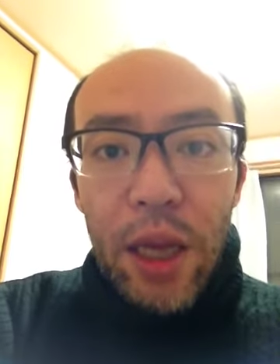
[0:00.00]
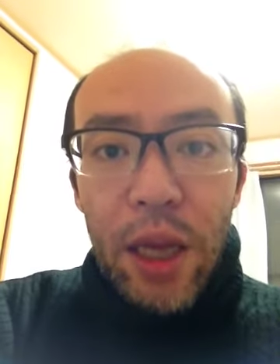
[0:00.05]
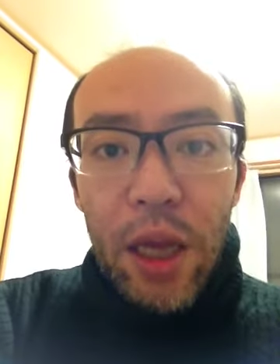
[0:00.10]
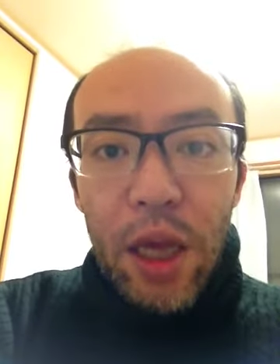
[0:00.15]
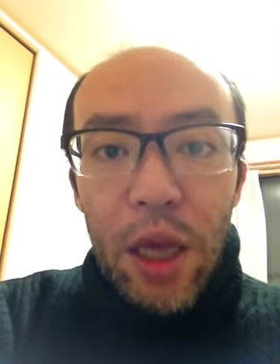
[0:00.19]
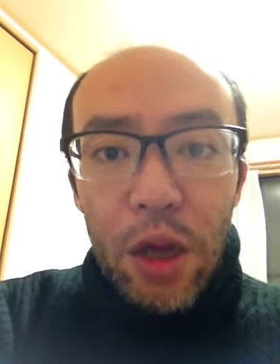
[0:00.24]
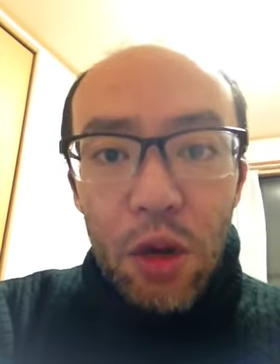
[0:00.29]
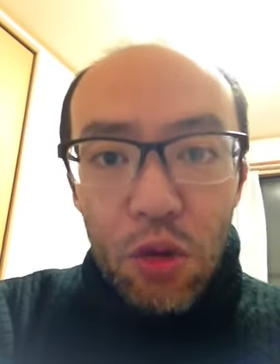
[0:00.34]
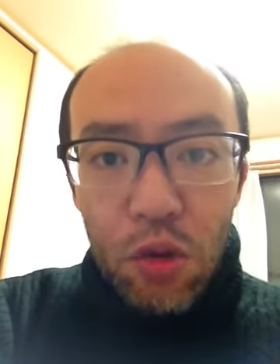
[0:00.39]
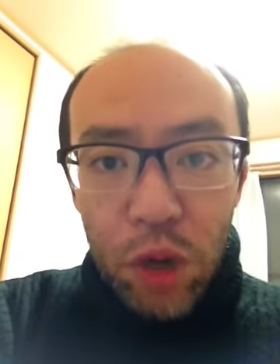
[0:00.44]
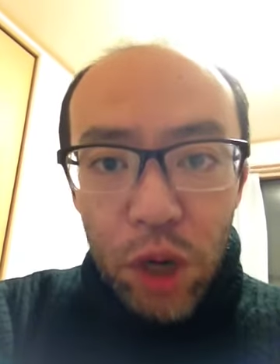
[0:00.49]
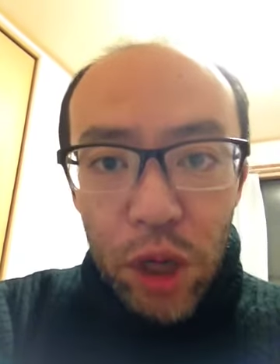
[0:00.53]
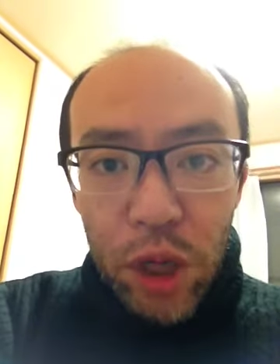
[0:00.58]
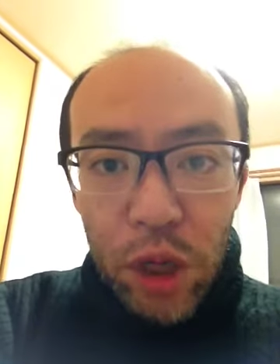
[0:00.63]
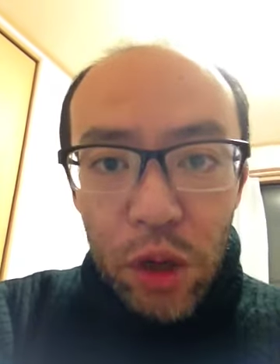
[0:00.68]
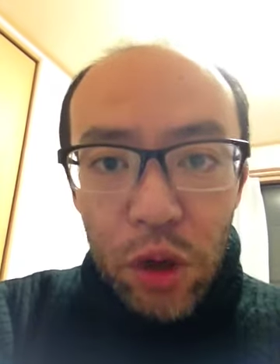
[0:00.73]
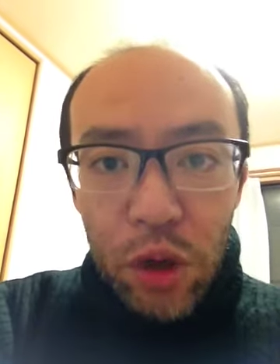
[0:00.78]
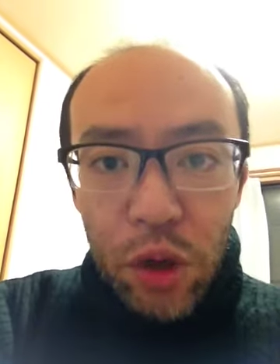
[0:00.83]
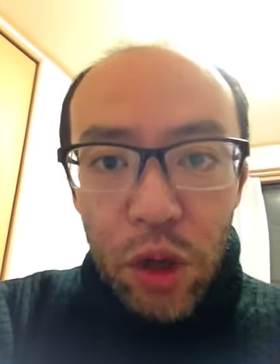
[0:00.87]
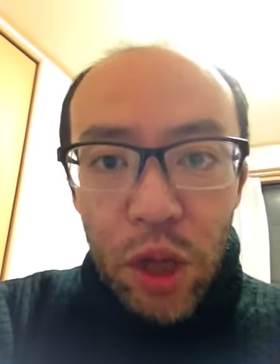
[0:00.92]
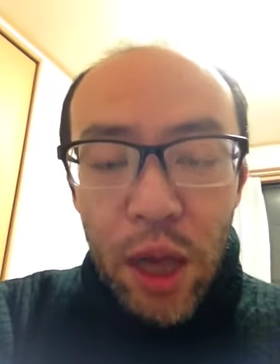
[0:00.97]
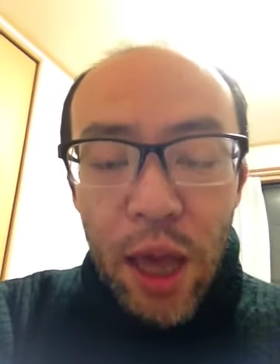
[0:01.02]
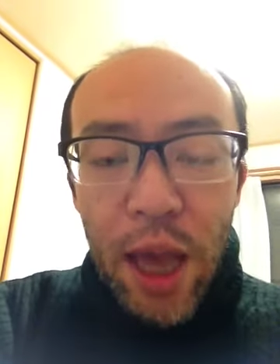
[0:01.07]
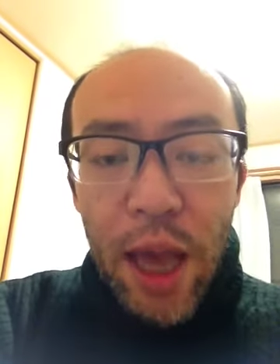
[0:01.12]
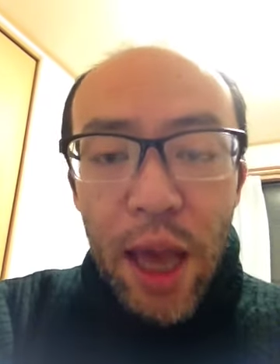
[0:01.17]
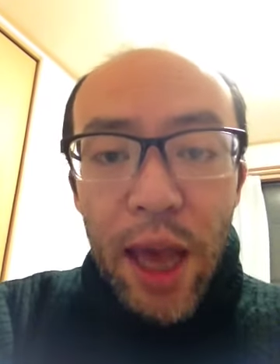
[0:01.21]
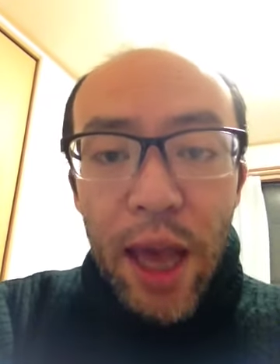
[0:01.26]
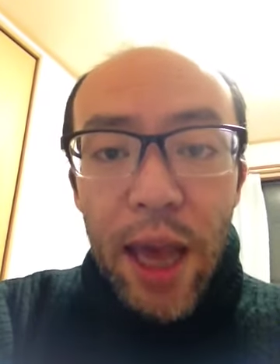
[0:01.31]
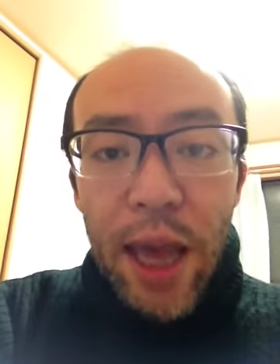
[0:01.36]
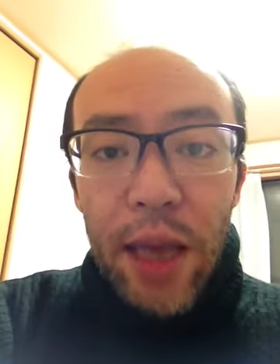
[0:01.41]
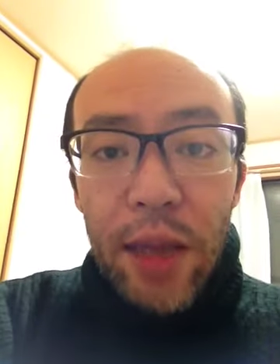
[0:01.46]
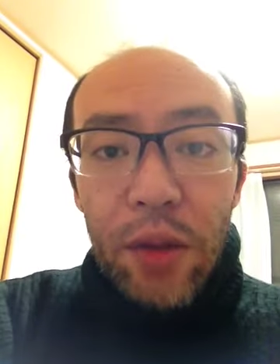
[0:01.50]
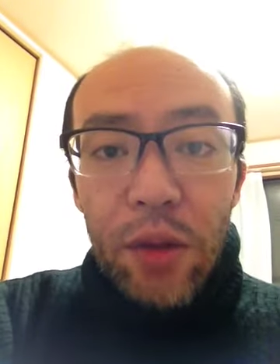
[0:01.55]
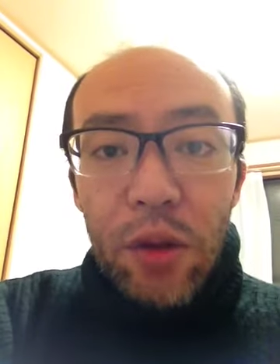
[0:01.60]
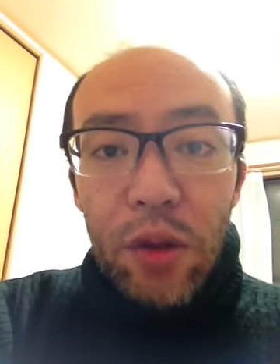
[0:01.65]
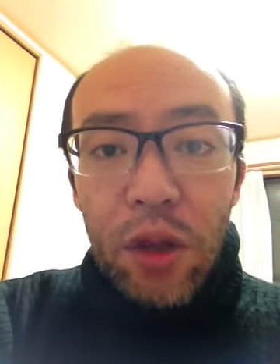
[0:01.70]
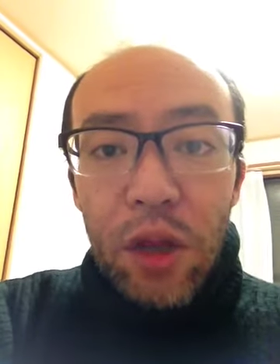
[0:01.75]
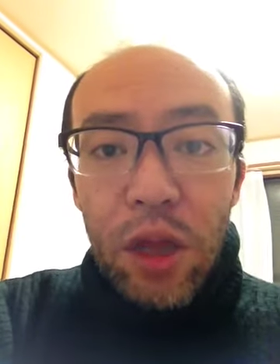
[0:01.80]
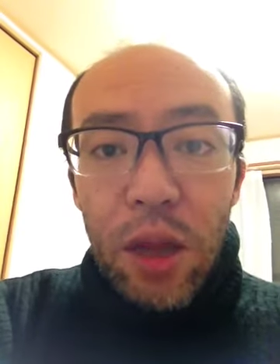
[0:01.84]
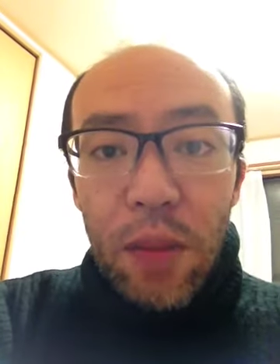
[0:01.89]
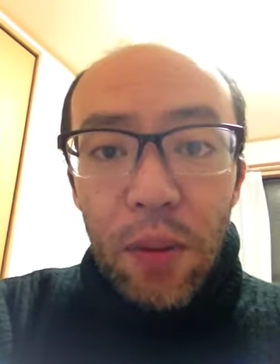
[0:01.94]
English and
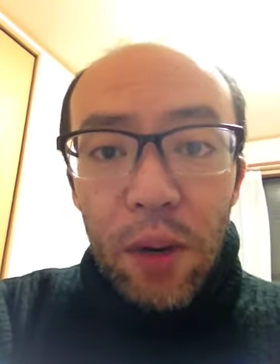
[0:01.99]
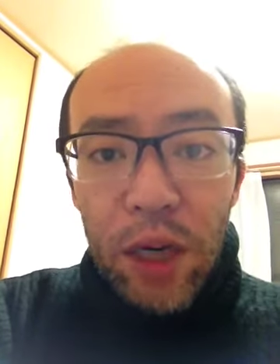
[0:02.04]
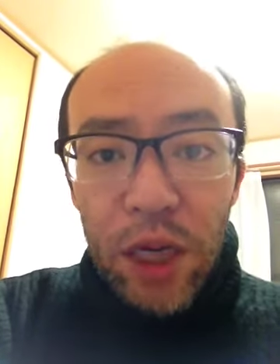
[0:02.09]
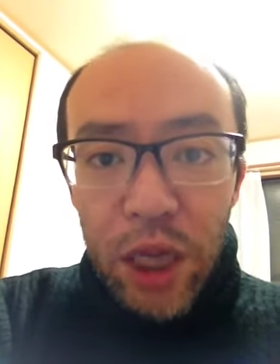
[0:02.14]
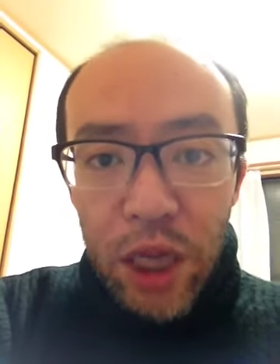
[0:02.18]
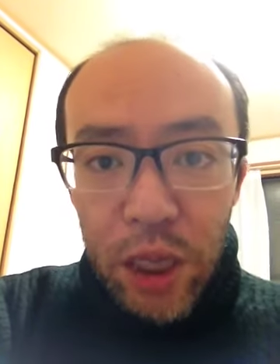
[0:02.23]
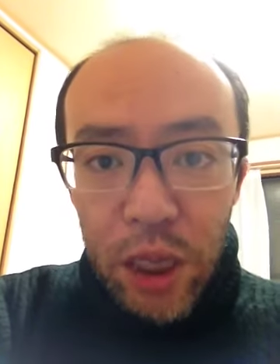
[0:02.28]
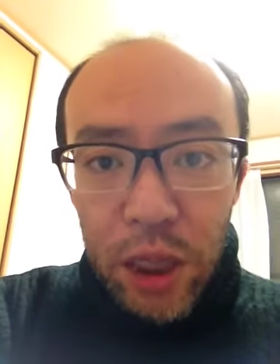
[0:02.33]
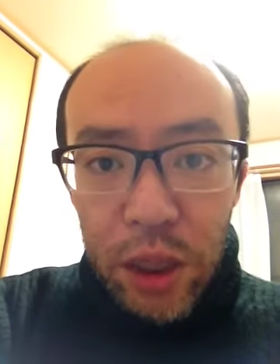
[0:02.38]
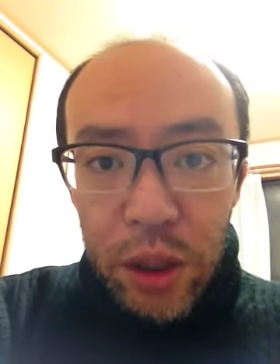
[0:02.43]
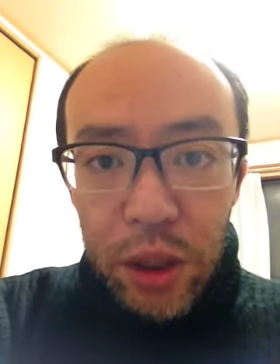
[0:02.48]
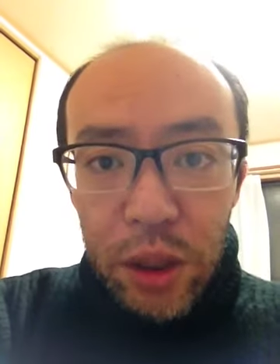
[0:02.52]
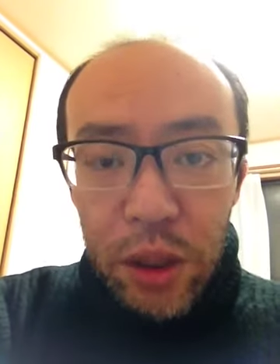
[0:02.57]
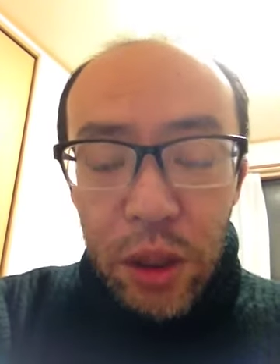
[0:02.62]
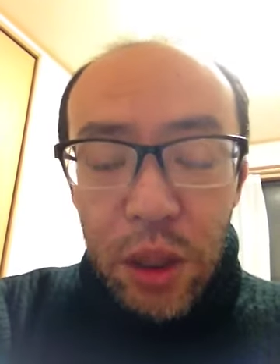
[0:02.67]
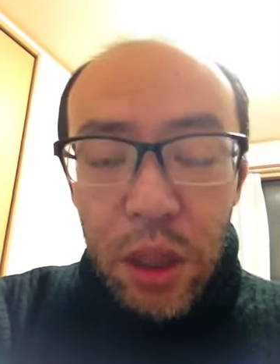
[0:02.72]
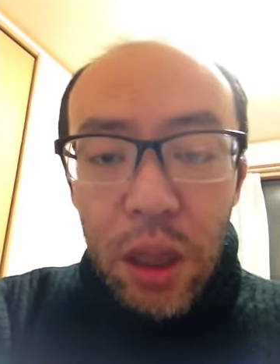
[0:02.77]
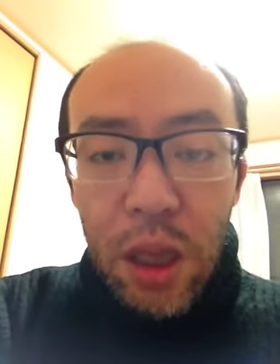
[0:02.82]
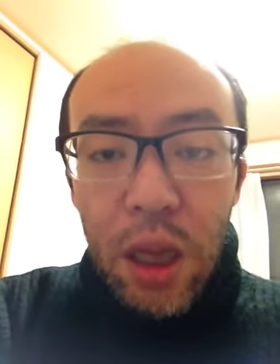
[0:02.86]
Japanese.